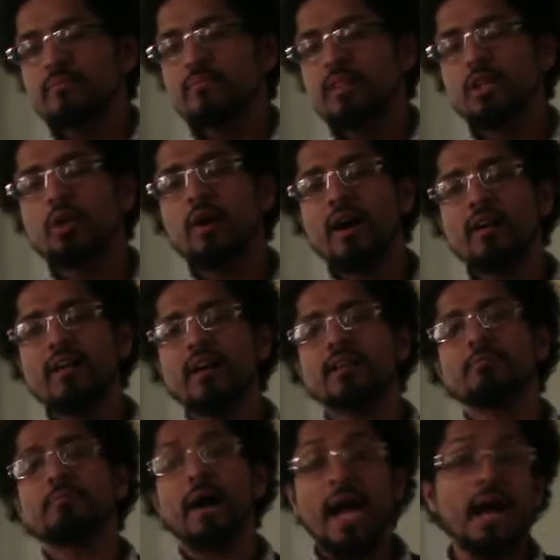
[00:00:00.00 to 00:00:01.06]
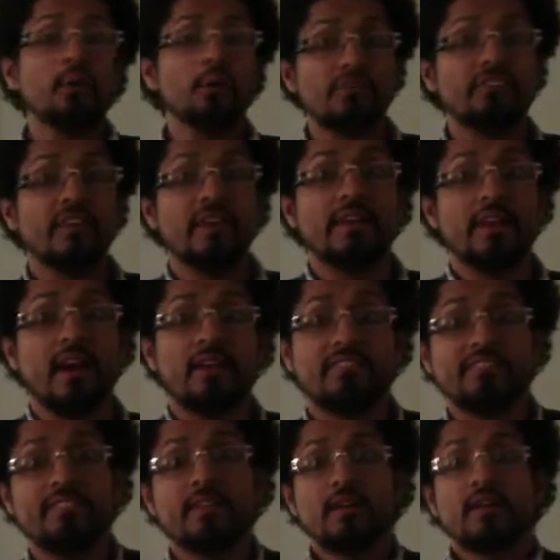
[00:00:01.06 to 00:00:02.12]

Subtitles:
are not powerful enough